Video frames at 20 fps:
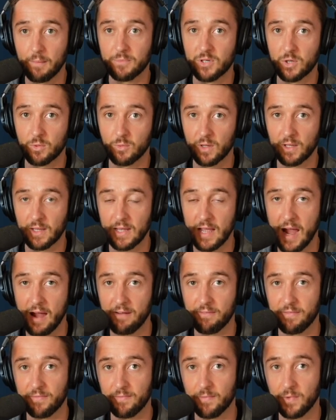to really
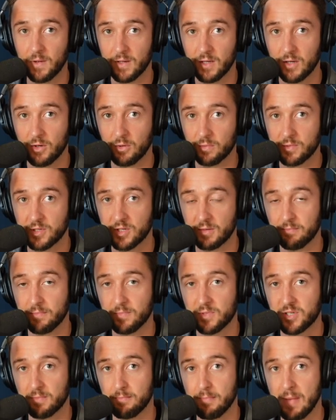have some
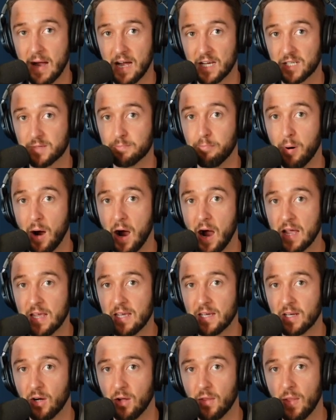mass
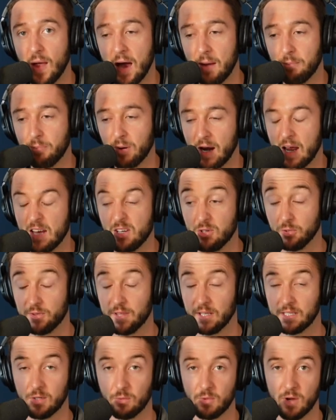buy-in on that. But I do
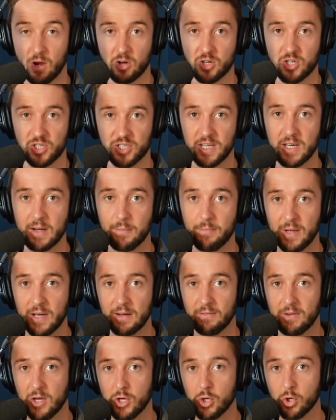think that we are just in a bit
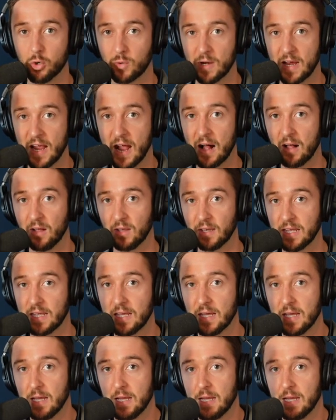of a new reality.